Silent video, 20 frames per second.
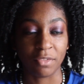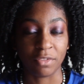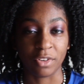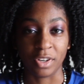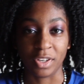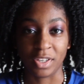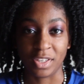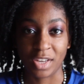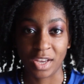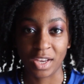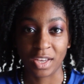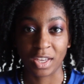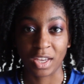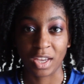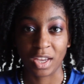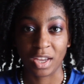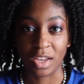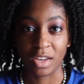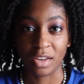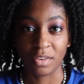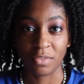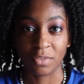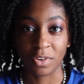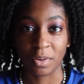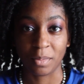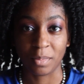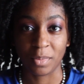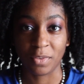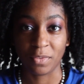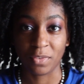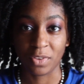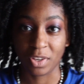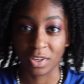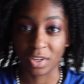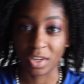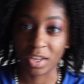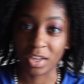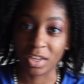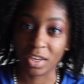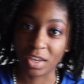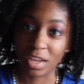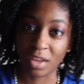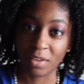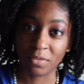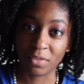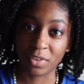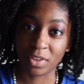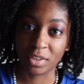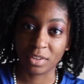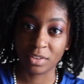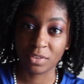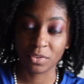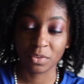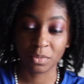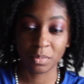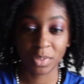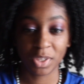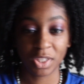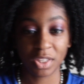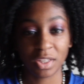for a decade for him to feel like he got feelings for me.